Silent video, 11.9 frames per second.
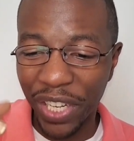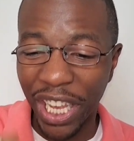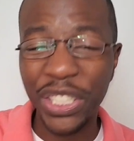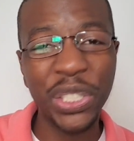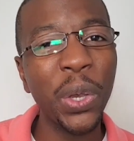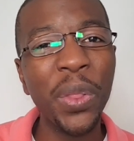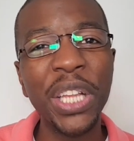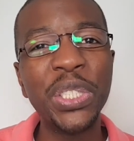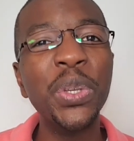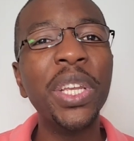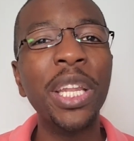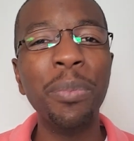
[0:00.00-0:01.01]
it's so that
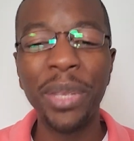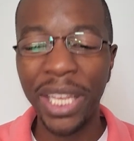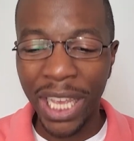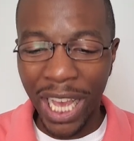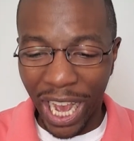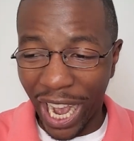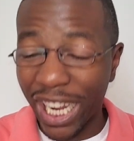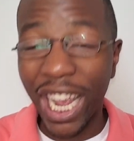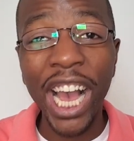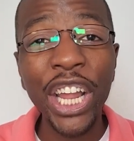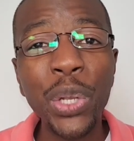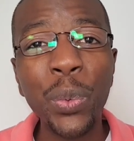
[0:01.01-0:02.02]
you can be a
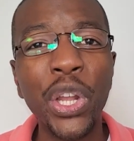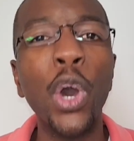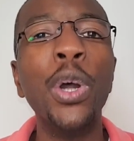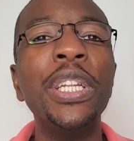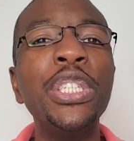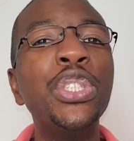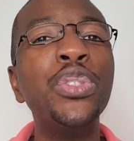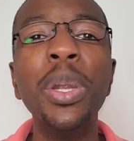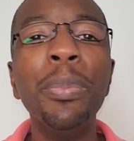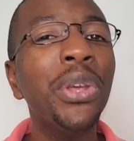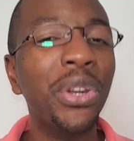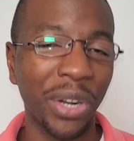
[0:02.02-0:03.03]
conduit or
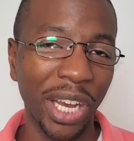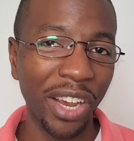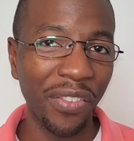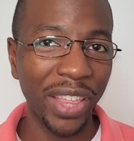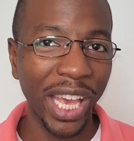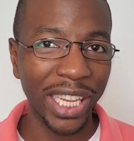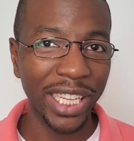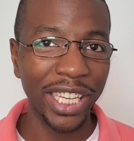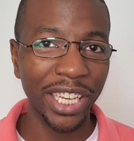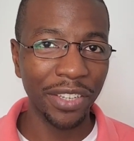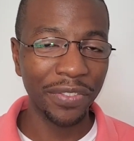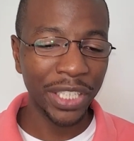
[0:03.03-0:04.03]
distributor of that
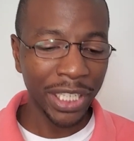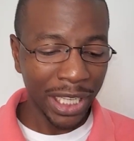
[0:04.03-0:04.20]
gift.